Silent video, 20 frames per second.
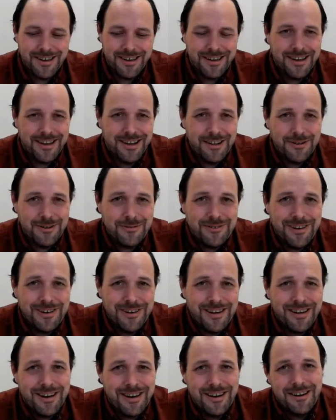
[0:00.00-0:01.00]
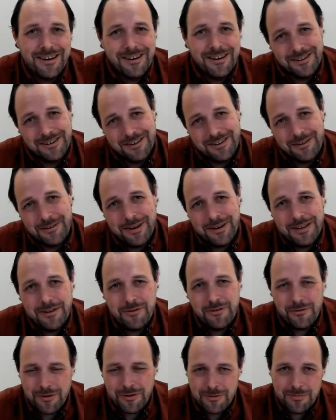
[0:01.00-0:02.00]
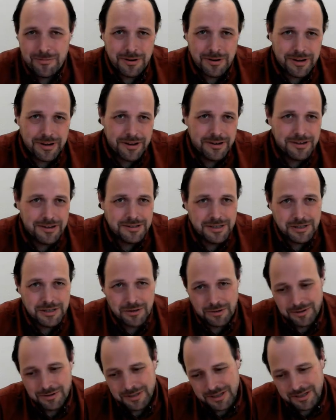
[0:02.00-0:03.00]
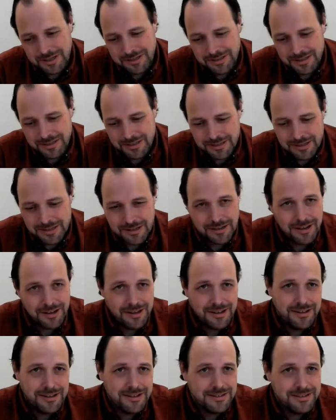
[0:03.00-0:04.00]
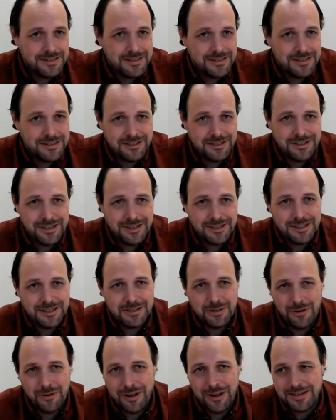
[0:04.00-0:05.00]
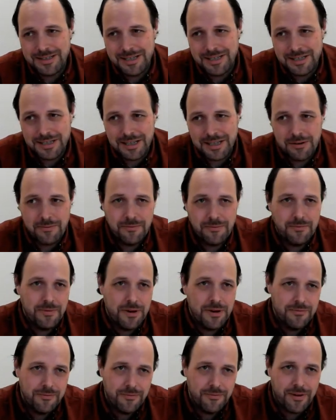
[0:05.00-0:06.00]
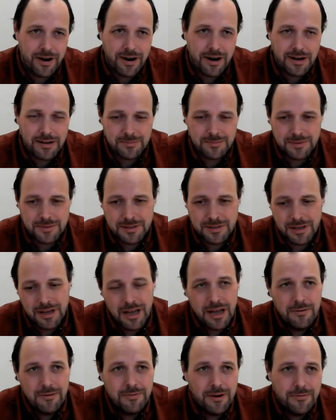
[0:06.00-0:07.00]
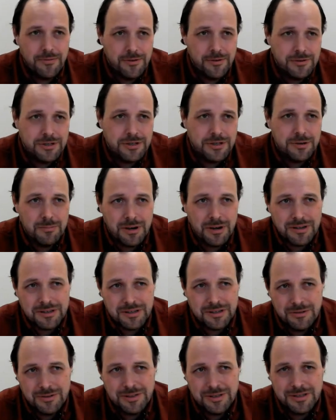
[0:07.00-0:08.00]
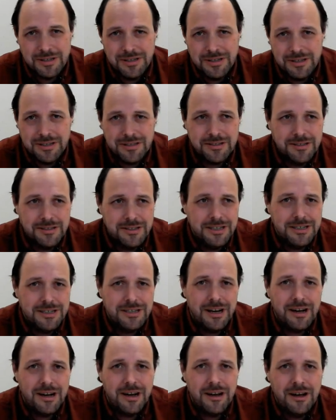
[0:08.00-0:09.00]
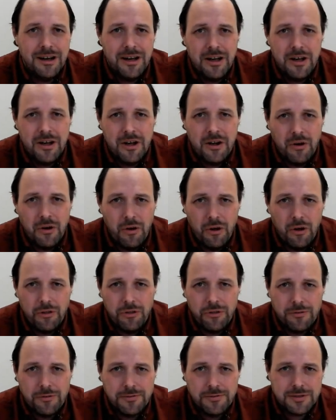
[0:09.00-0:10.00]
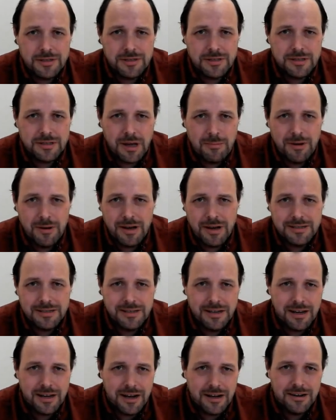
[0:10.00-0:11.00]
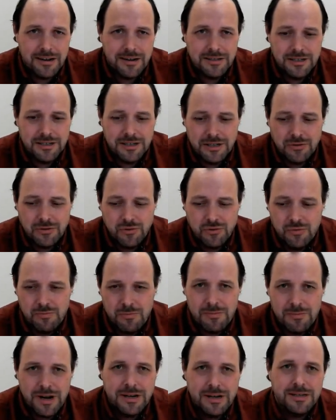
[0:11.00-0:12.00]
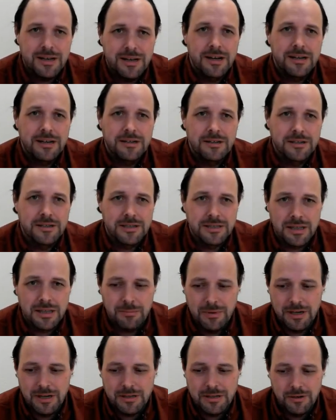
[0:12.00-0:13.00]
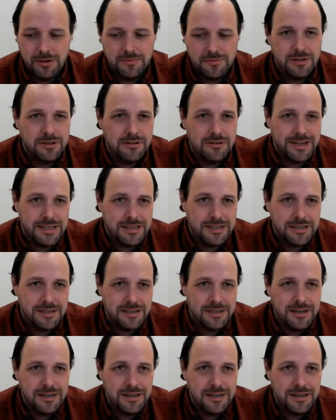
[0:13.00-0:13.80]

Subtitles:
Hello. Renewable energy sources such as solar system, wind farms have a future, but you still need a lot of stabilizing energy to maintain the stability of the grid.